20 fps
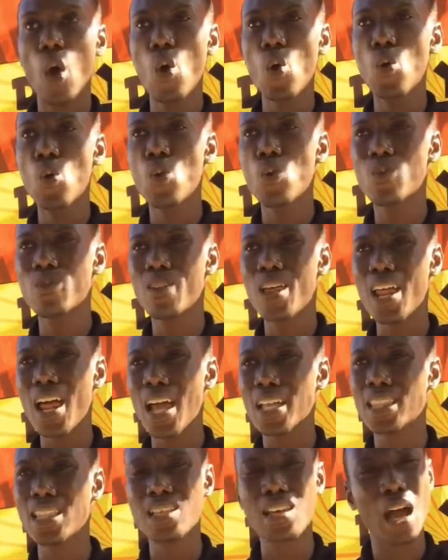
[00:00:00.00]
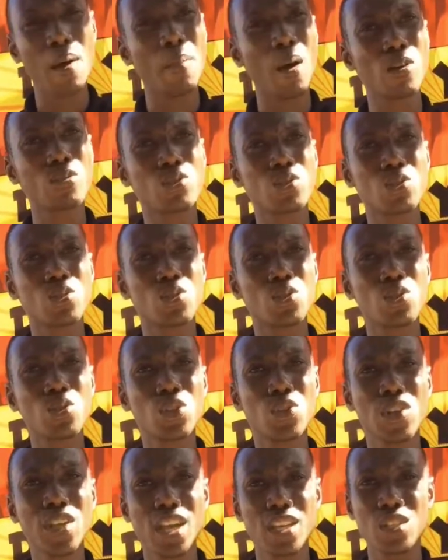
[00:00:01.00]
Oh, I think about
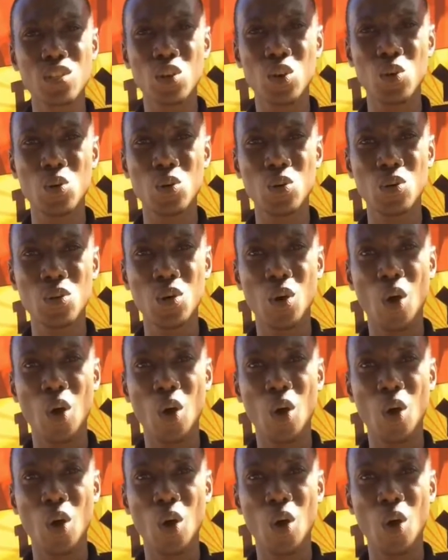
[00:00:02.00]
2-3 years ago.